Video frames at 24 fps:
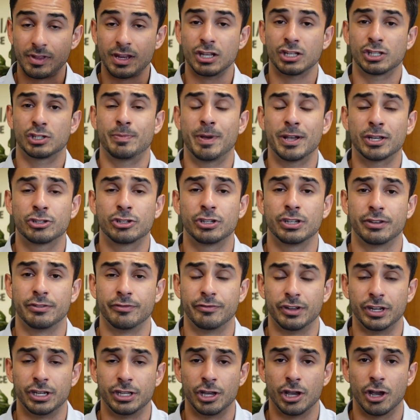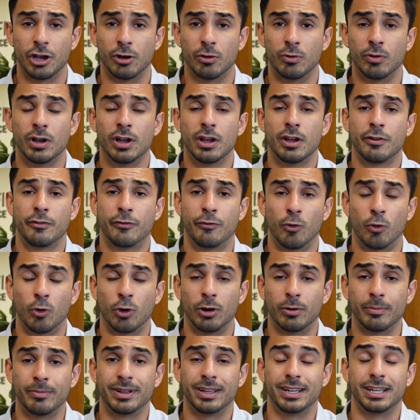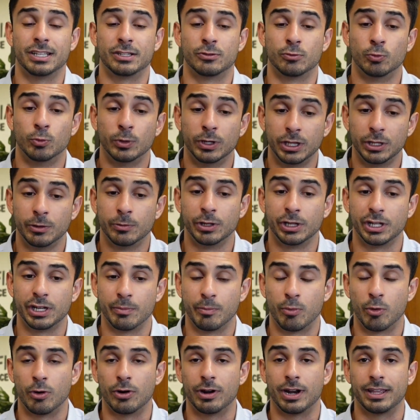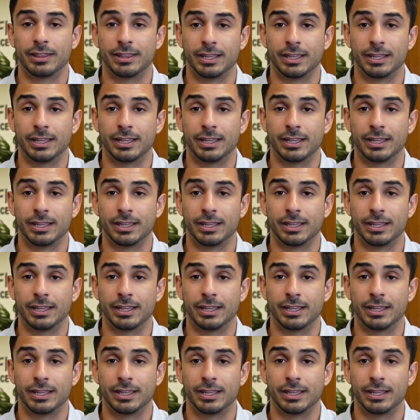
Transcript: especially in video form, is really, really important.